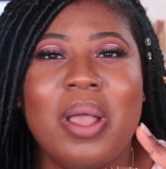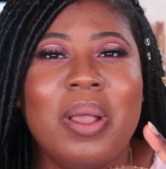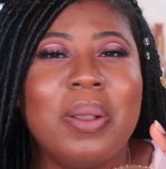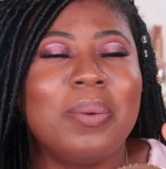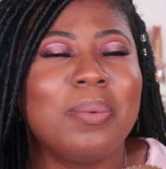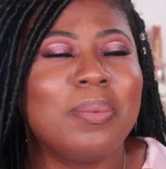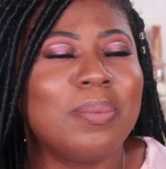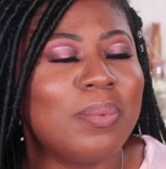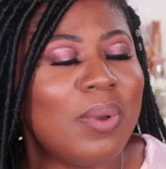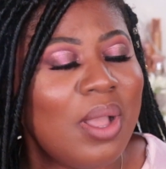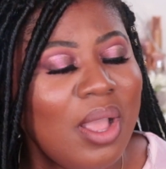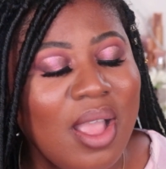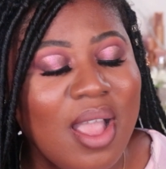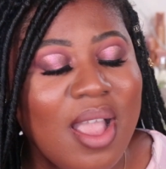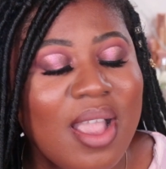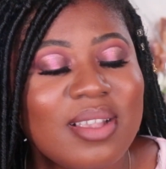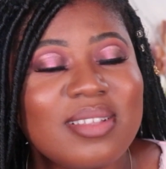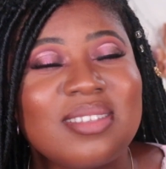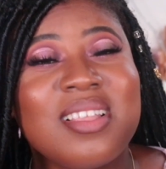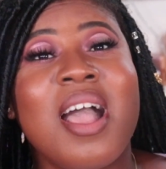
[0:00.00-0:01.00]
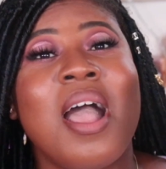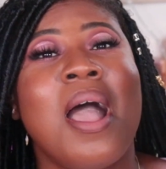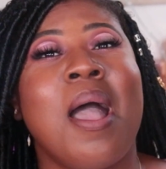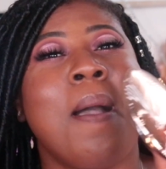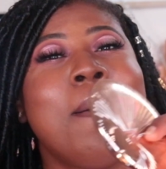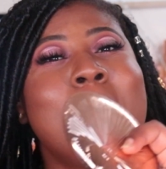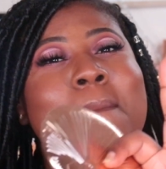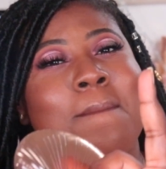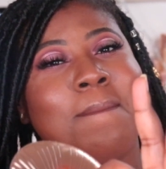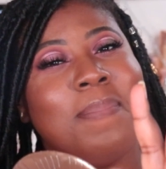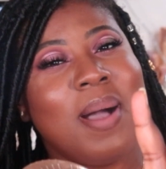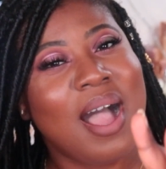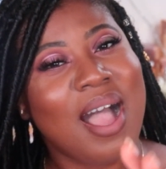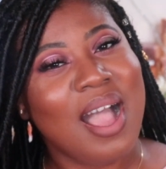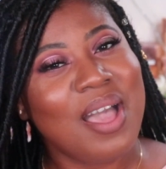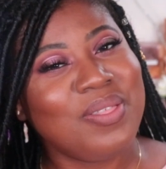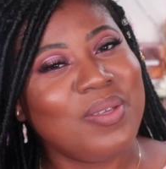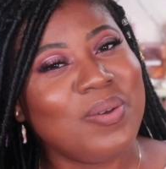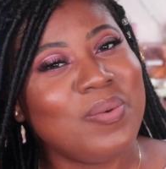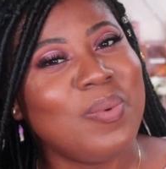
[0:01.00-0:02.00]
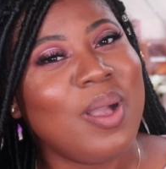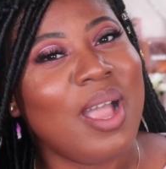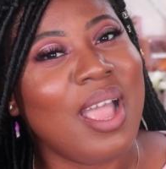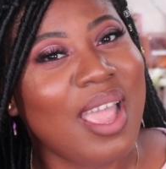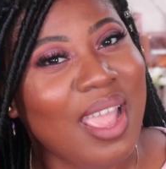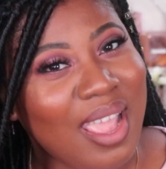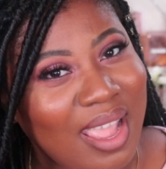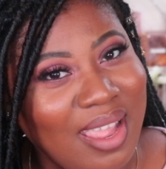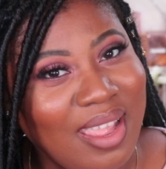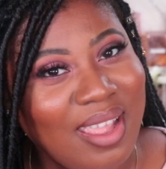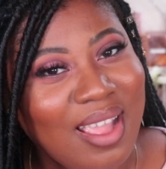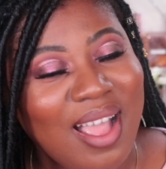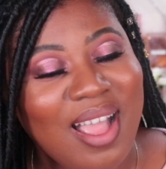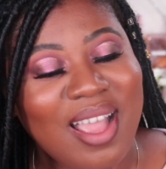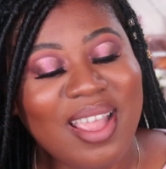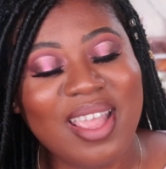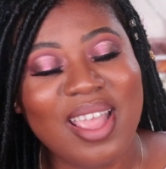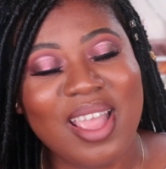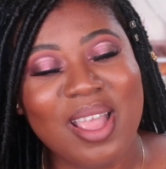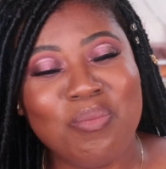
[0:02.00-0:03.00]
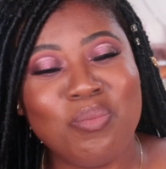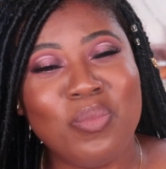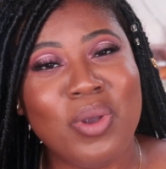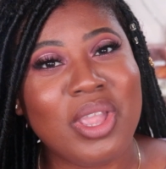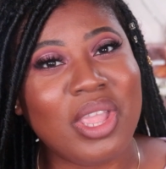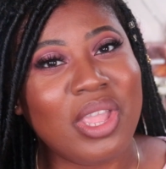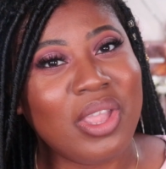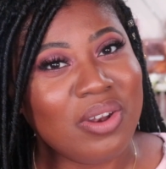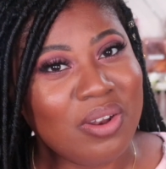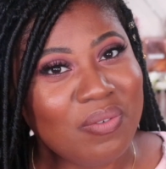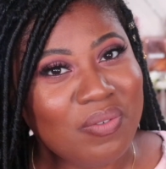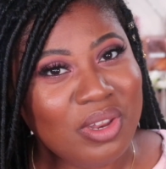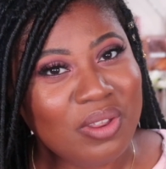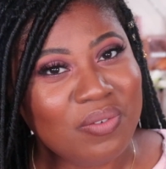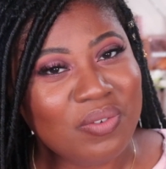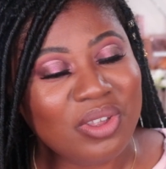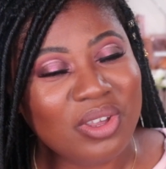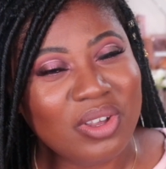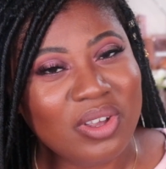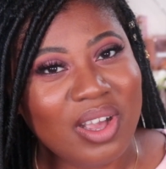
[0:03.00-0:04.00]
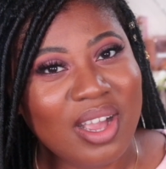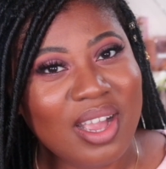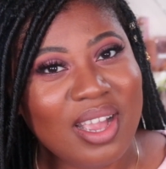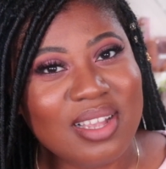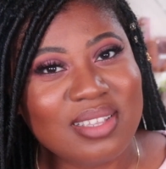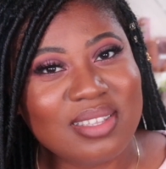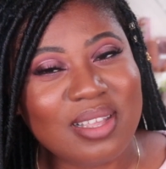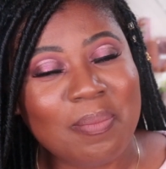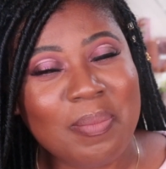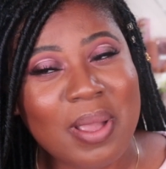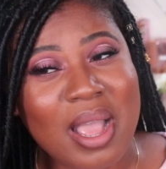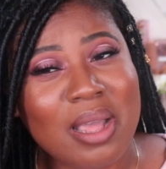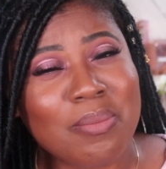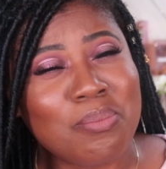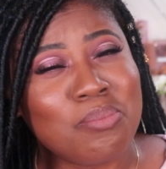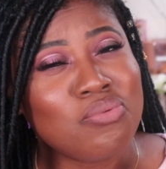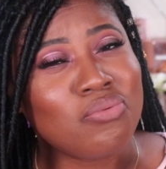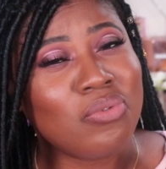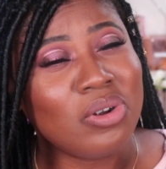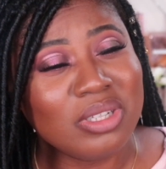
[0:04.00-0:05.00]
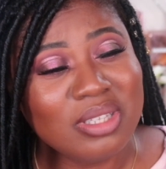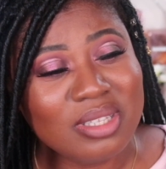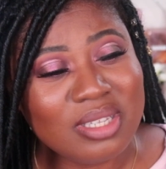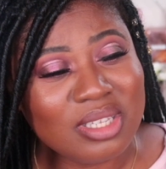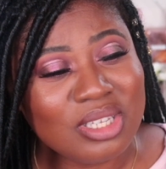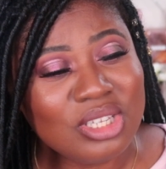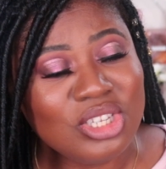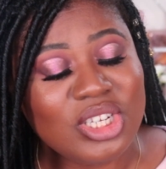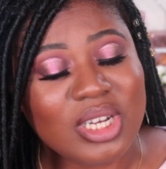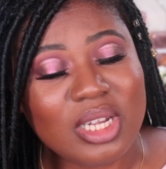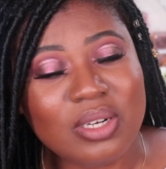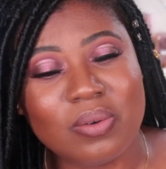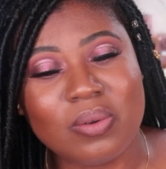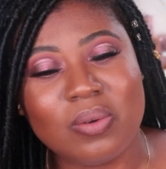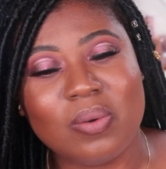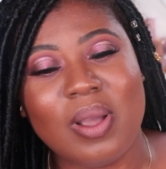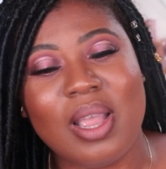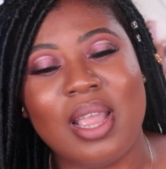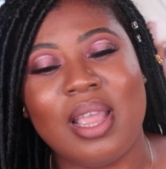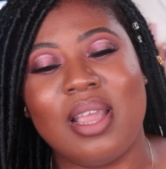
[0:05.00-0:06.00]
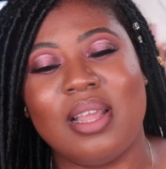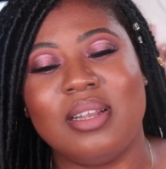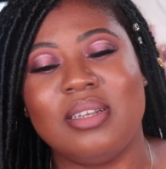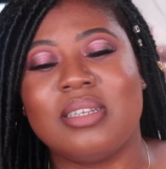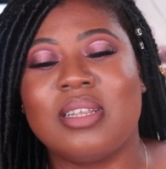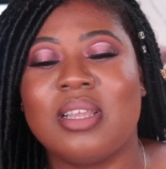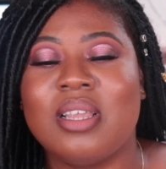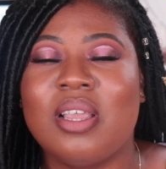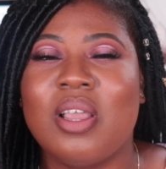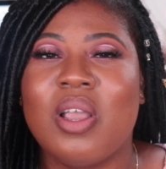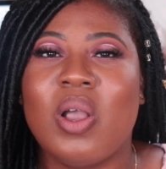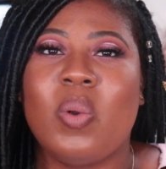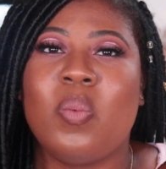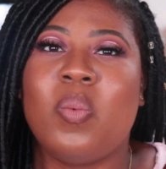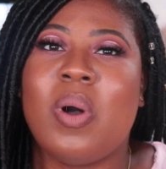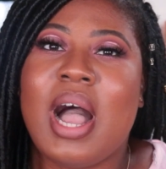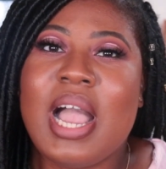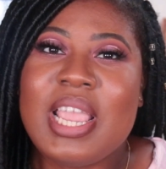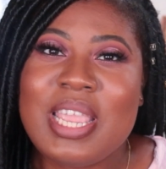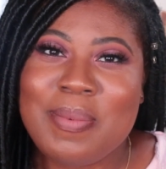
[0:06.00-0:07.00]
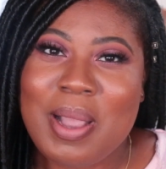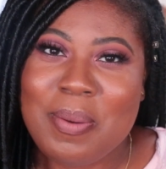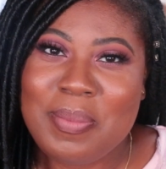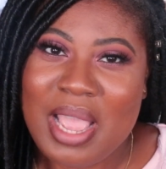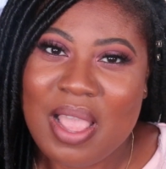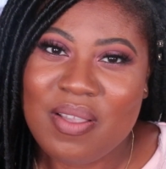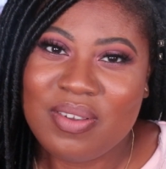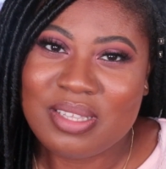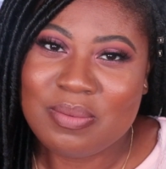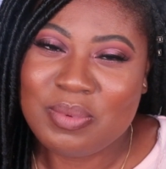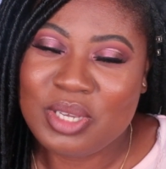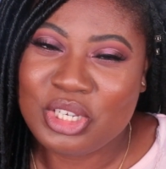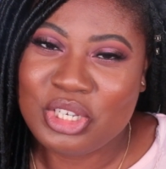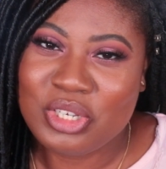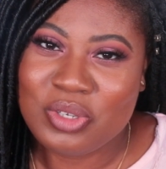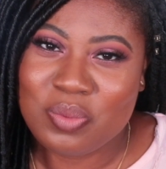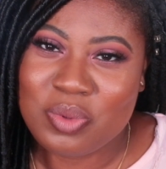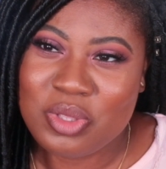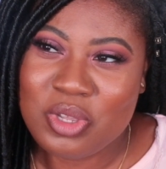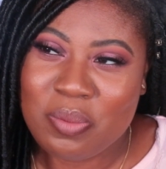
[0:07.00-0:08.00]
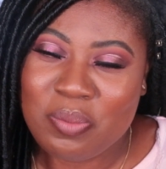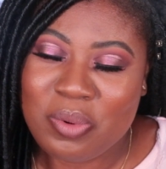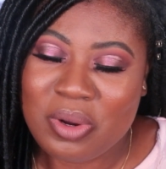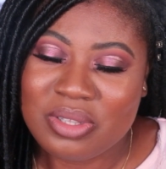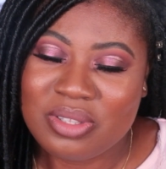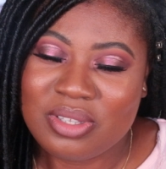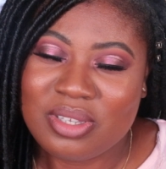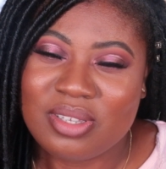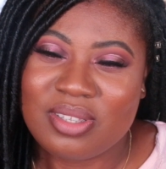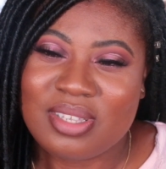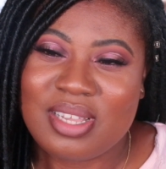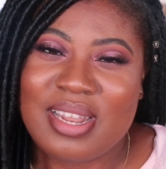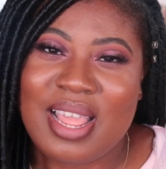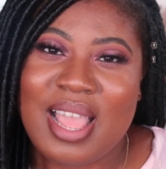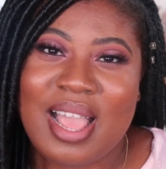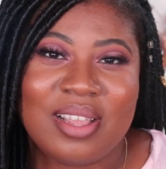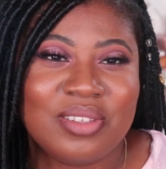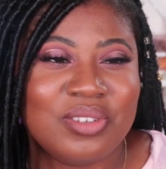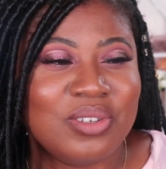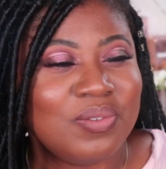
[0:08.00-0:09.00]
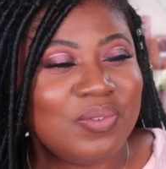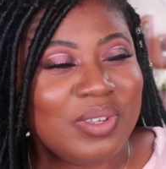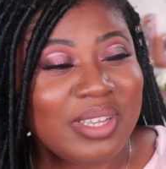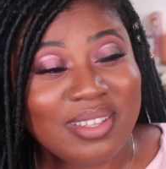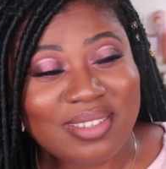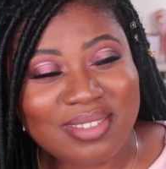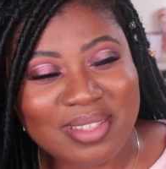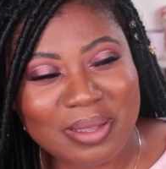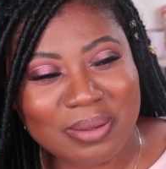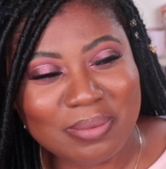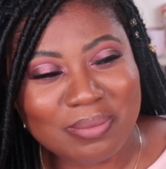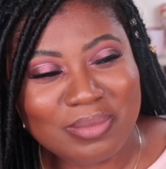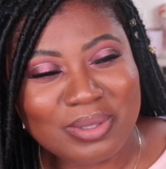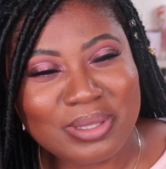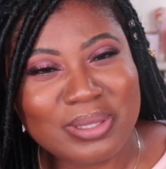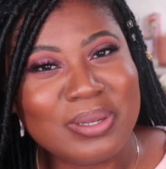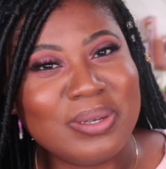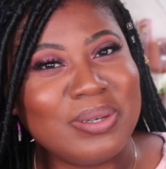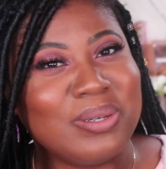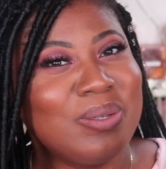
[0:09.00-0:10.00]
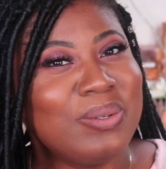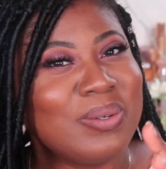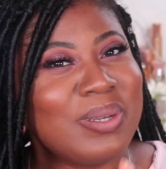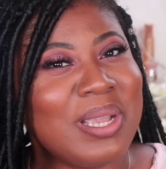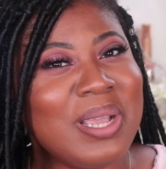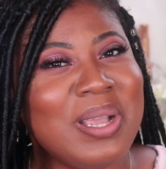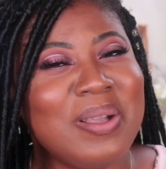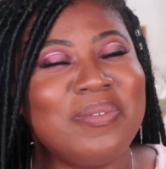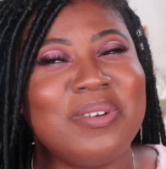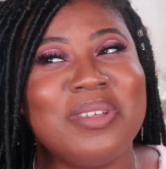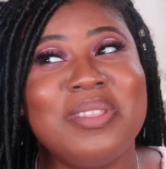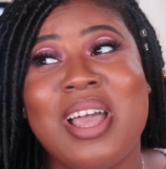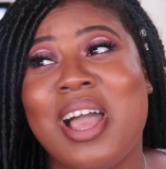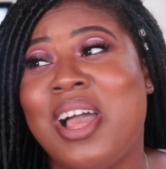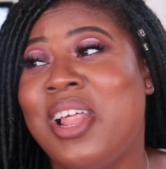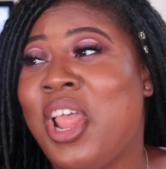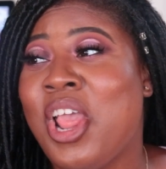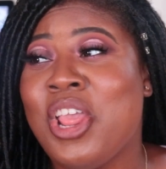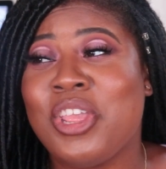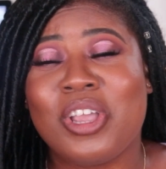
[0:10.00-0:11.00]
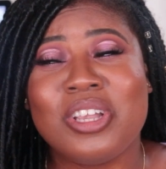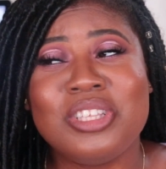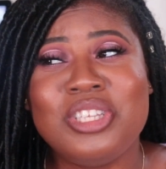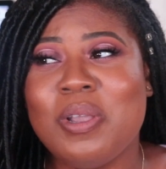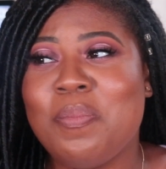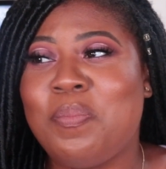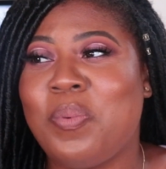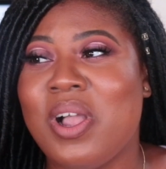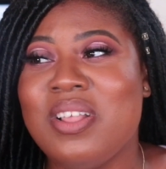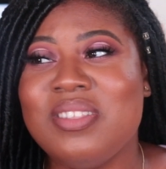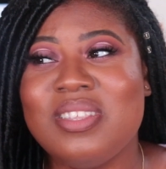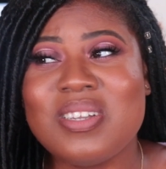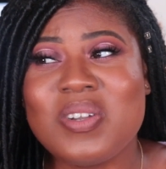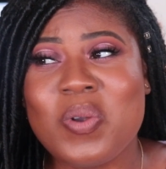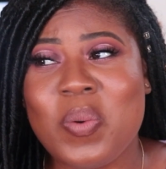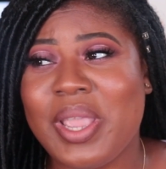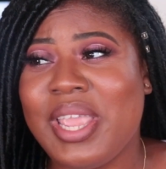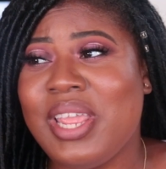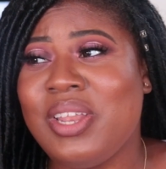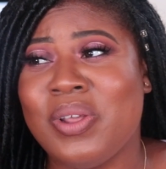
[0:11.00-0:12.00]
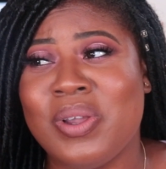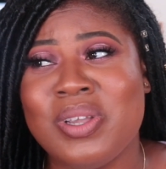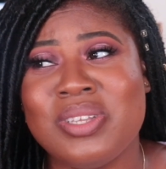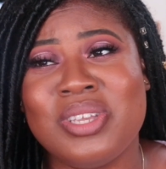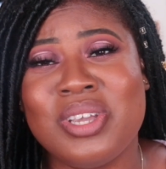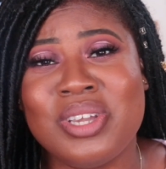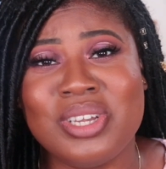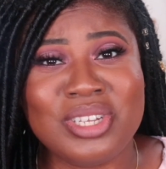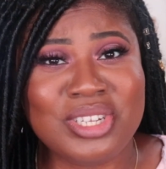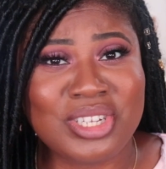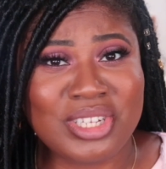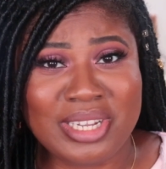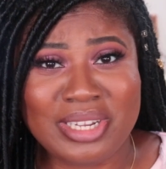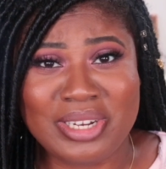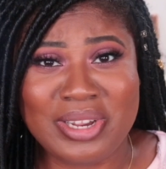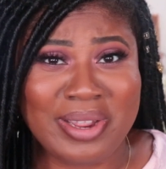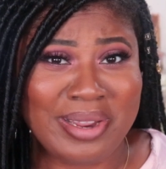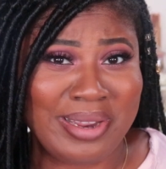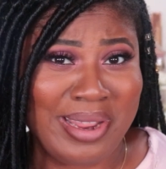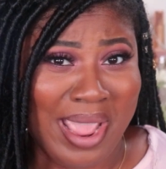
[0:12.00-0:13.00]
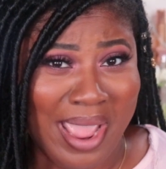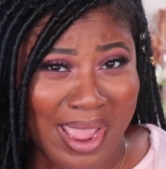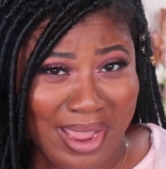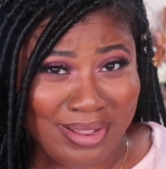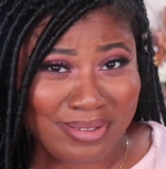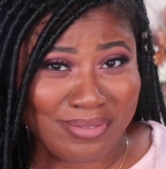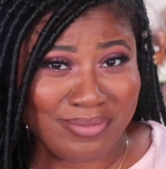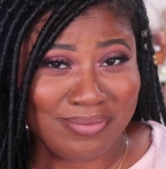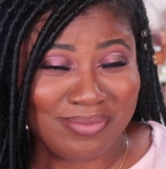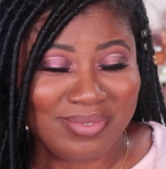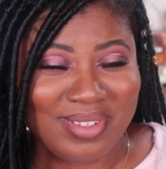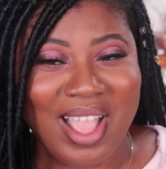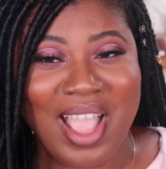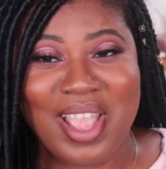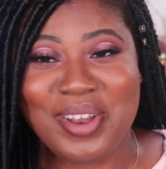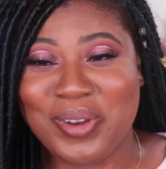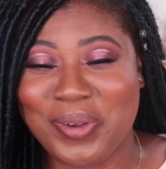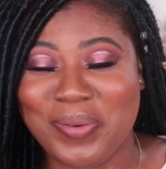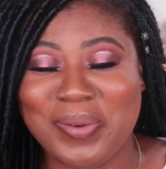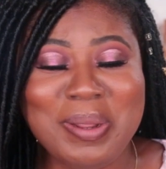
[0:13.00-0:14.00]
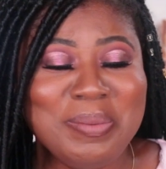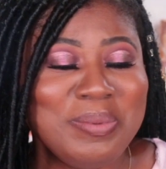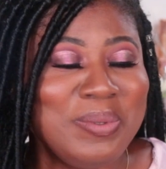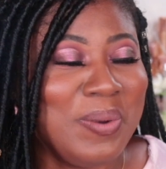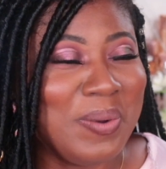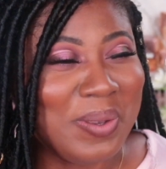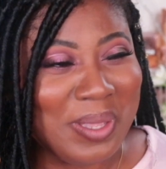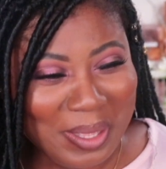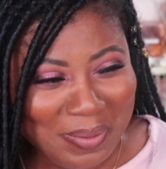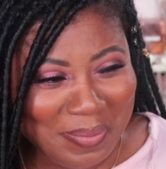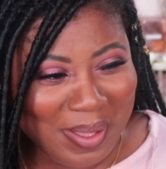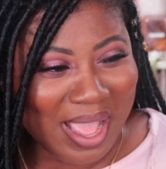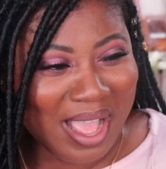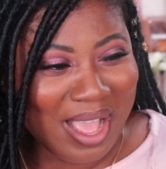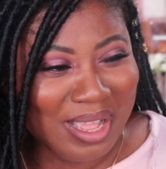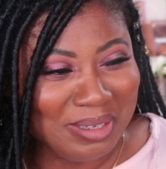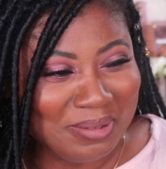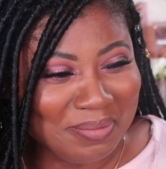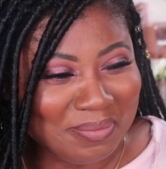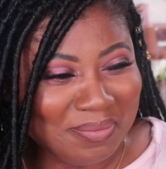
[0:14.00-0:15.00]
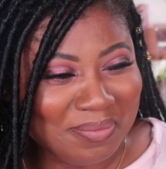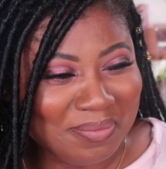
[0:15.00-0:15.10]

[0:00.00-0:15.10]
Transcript: works. By the way, I am working on a video for you guys about bronzers in general and why you might be having some issues with your bronzers and how to fix them. So look out for that. Because your bronzer queen knows her shit, okay? I know what I'm talking about.